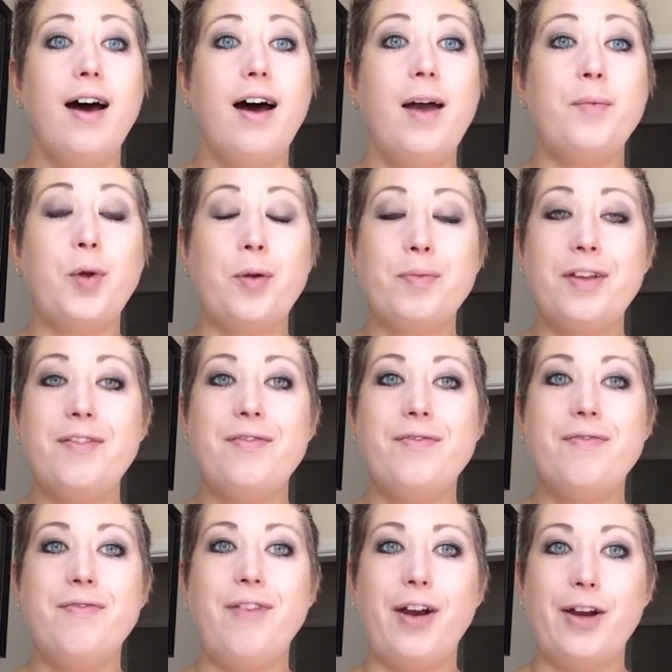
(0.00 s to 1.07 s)
I'm normally
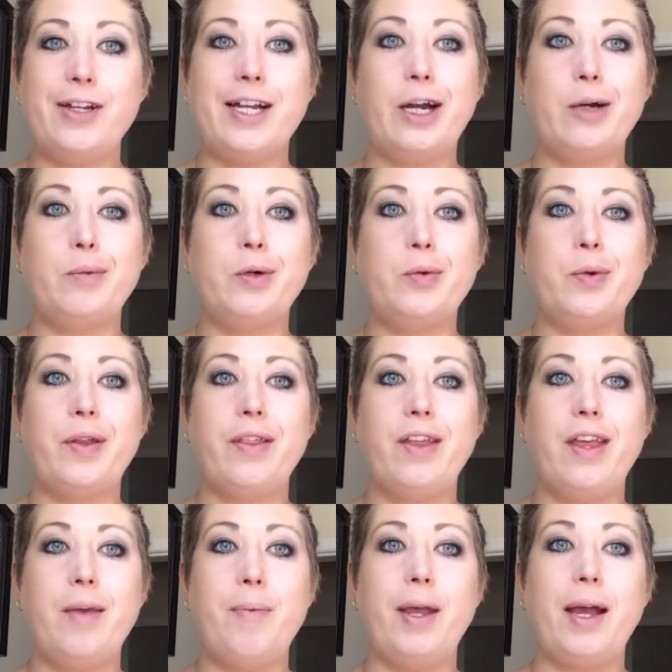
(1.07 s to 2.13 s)
very terrible with
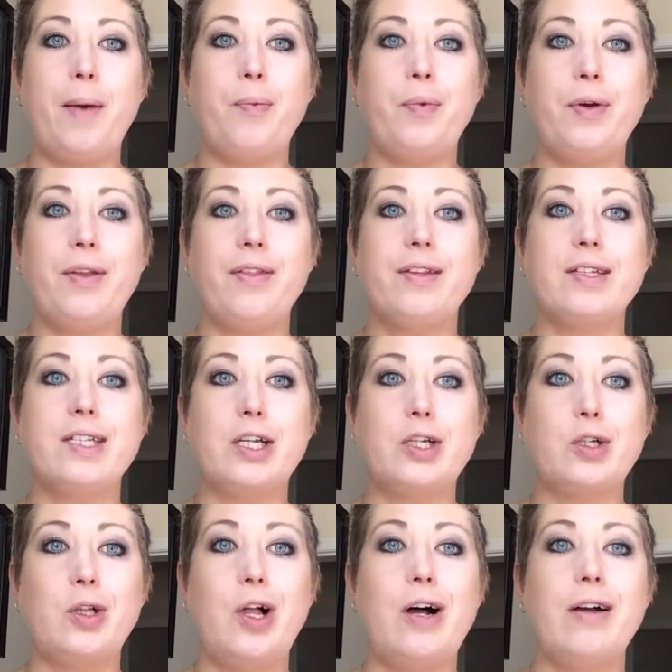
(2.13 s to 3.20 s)
keeping up with
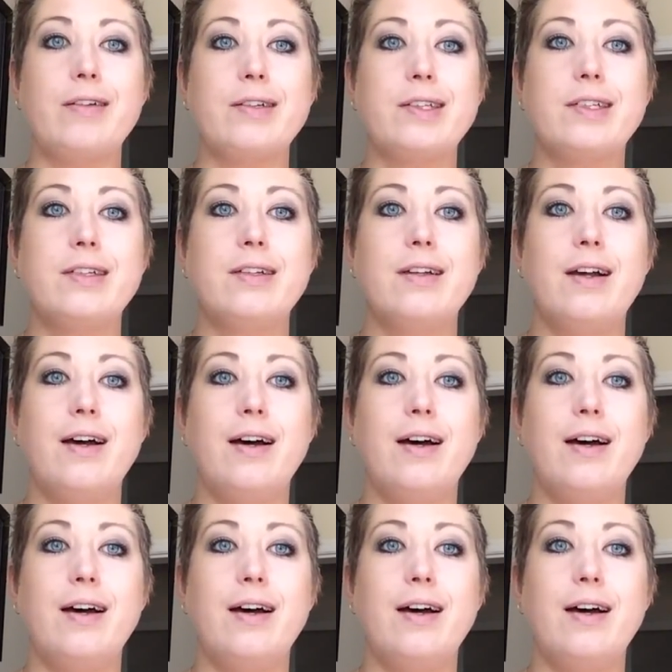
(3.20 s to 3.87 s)
stitch alongs,